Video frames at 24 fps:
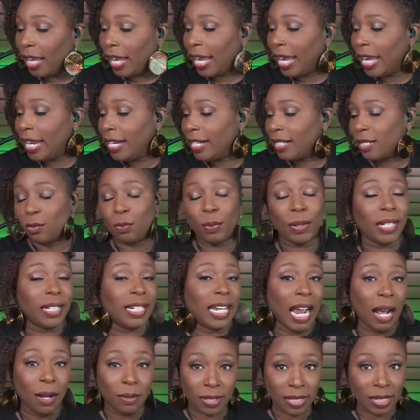it's written
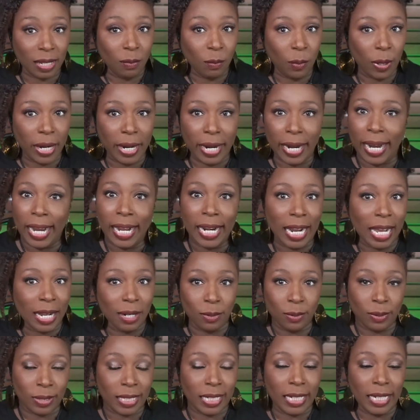down somewhere and I
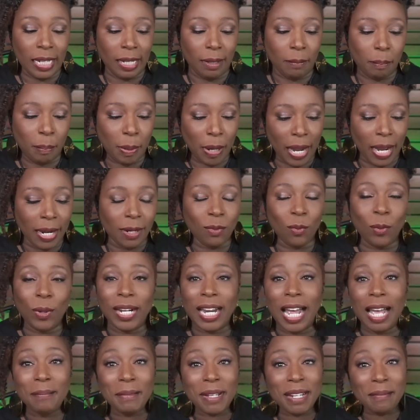don't see it. But
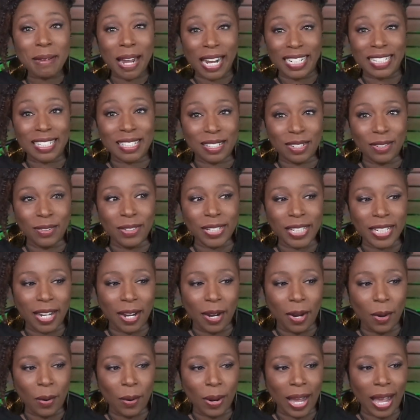when I'm in my
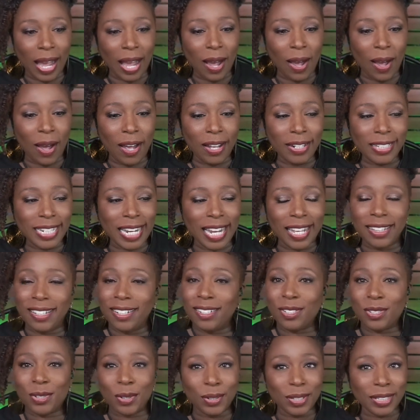studio,
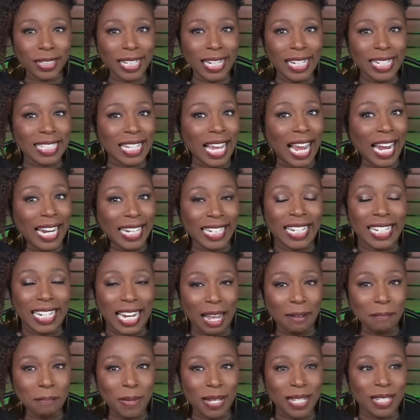there's certain things I
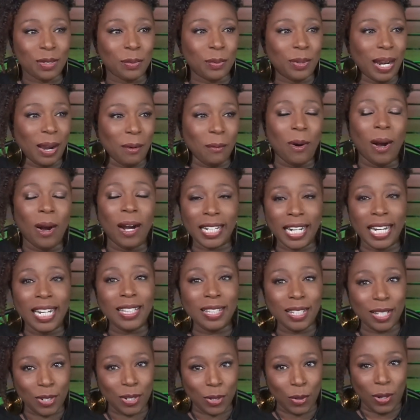cannot miss when I walk
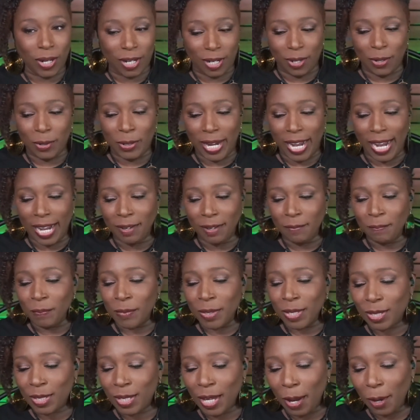in the door. Okay.
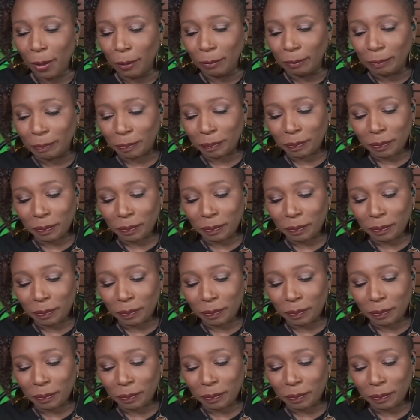So